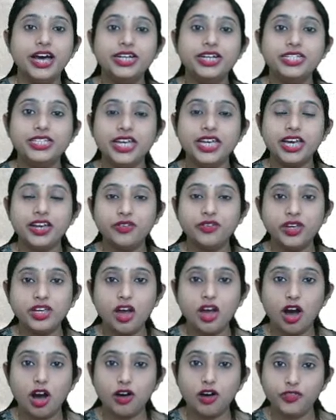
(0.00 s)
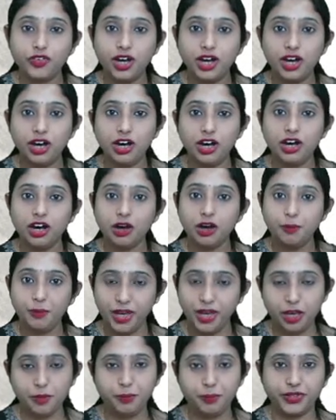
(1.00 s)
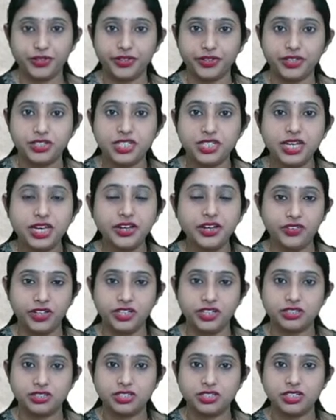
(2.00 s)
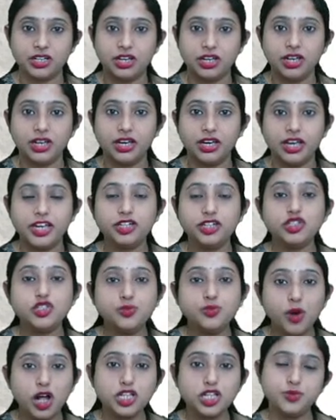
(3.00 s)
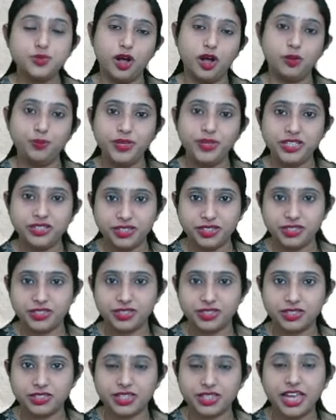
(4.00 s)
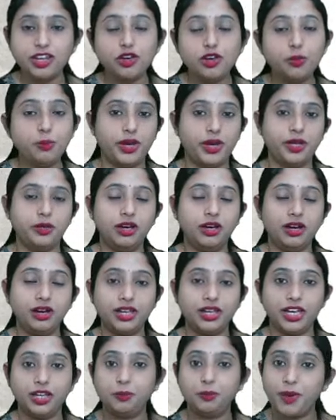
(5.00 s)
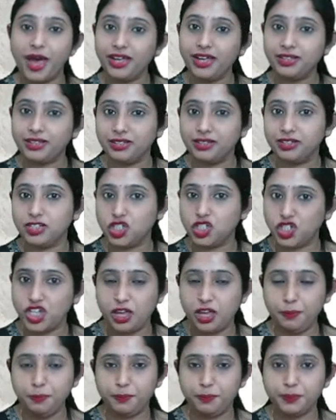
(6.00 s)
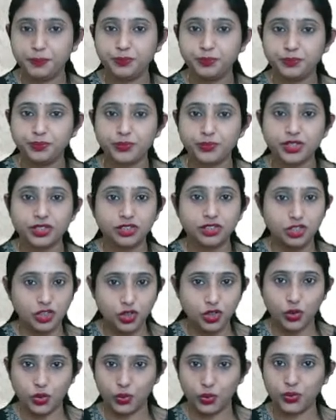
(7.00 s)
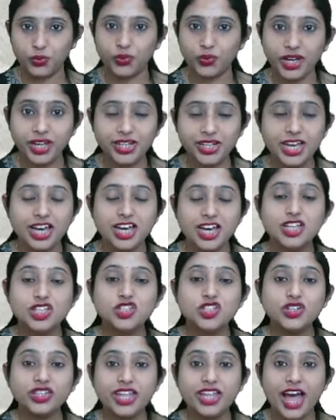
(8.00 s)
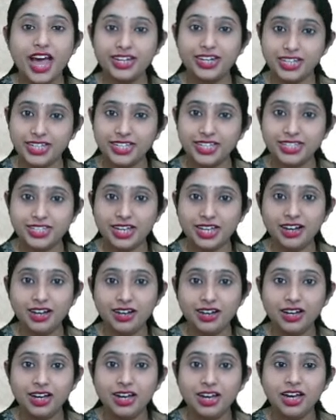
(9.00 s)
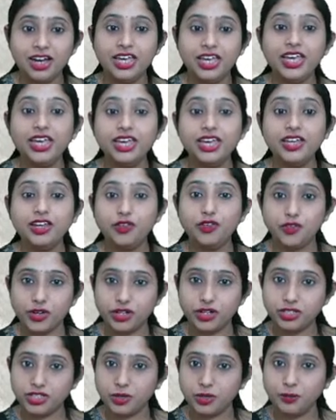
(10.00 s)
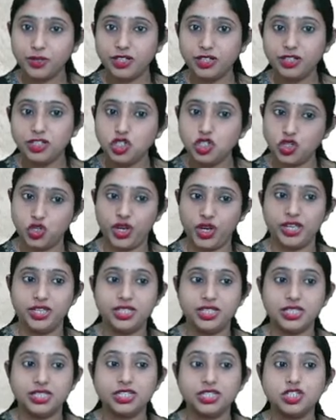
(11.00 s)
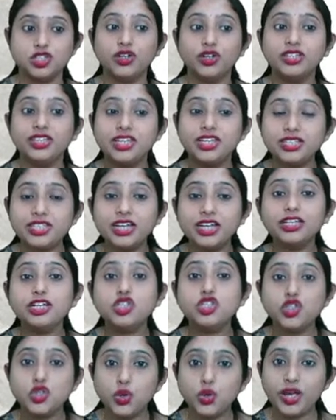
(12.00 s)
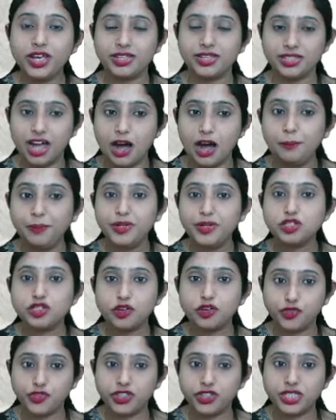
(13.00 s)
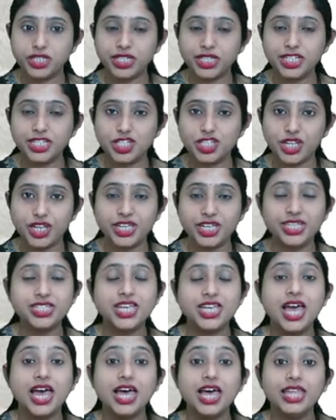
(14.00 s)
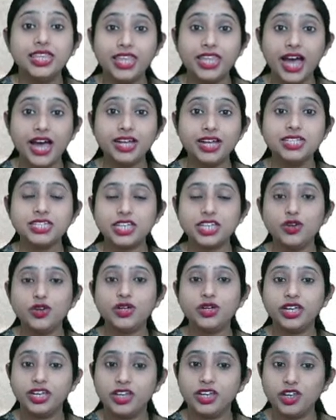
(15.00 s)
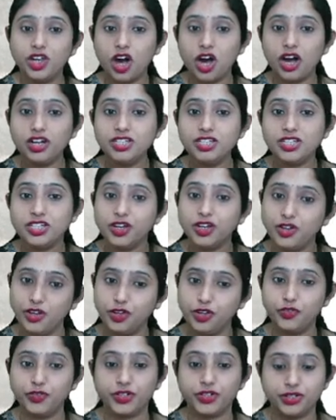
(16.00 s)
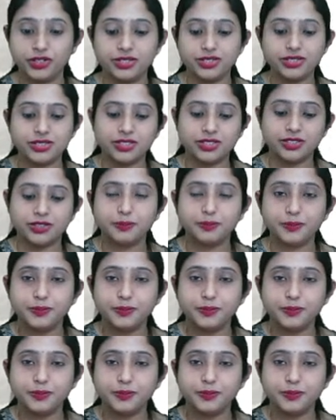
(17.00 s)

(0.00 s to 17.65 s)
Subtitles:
tearing off a paper. Tear it into small pieces. Can you get back the shape? No, right? So that is a irreversible change. So these are 2 examples of physical change that you cannot reverse.